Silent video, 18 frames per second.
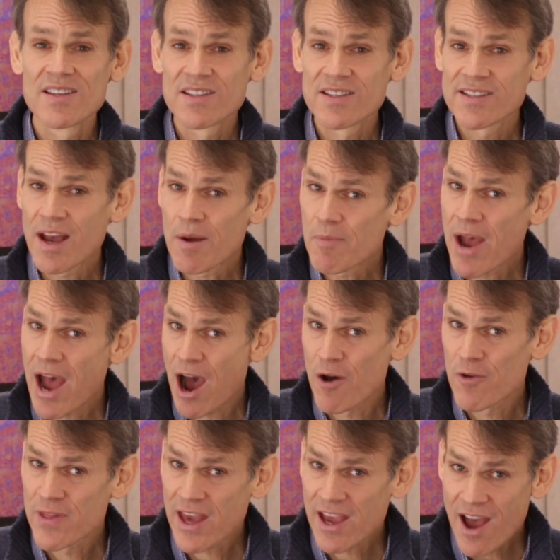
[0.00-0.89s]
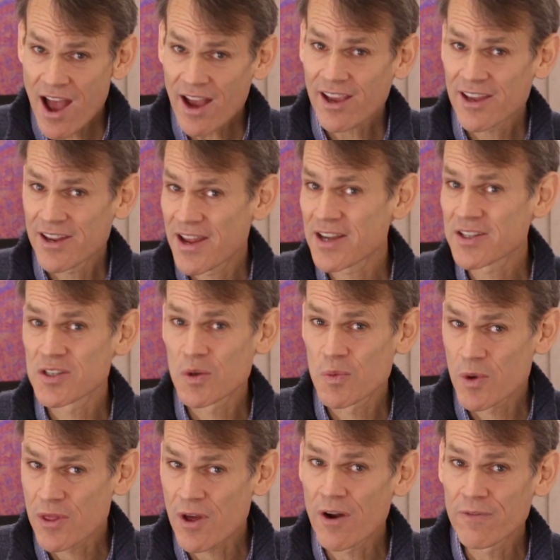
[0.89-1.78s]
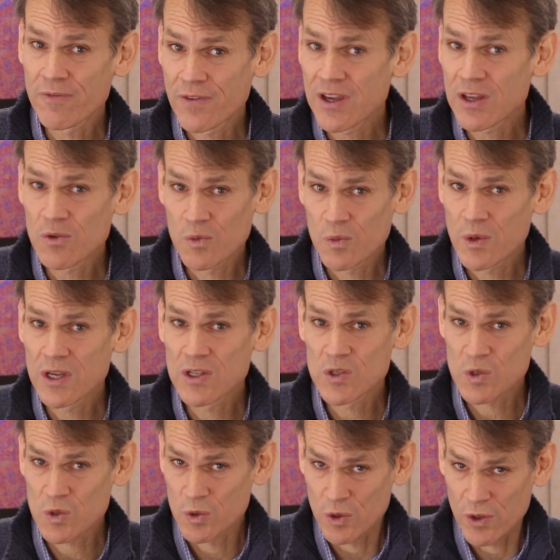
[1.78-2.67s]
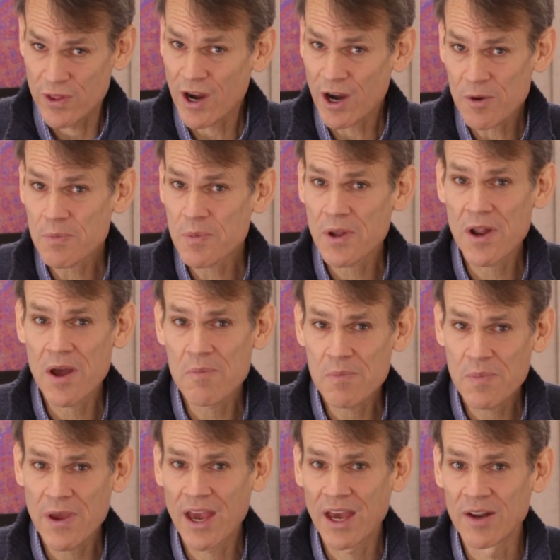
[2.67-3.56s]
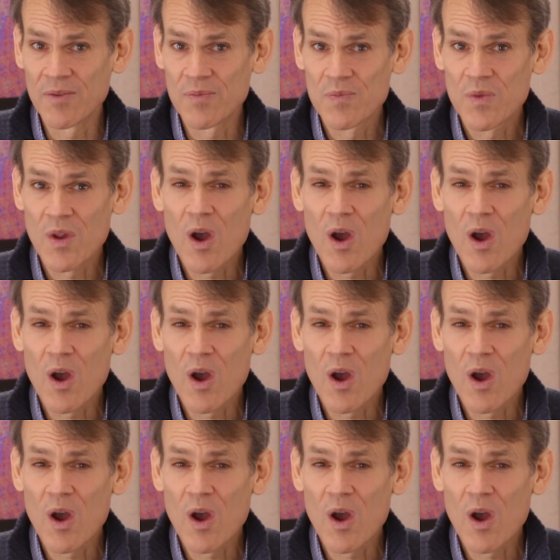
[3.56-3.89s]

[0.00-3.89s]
Somehow, they got connected with our Feed and Read school there in Phnom Penh.